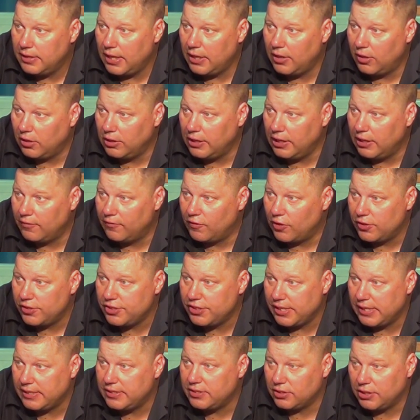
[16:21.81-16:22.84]
that earlier
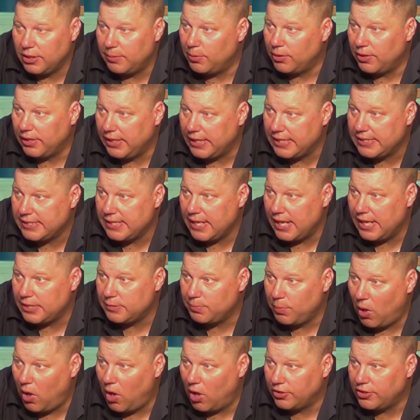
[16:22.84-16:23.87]
verse that deliberately
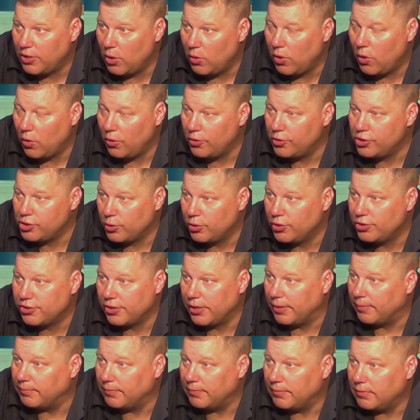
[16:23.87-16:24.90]
says, Paul, don't go to
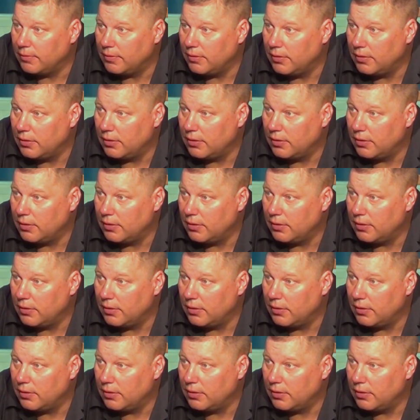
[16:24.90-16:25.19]
Jerusalem.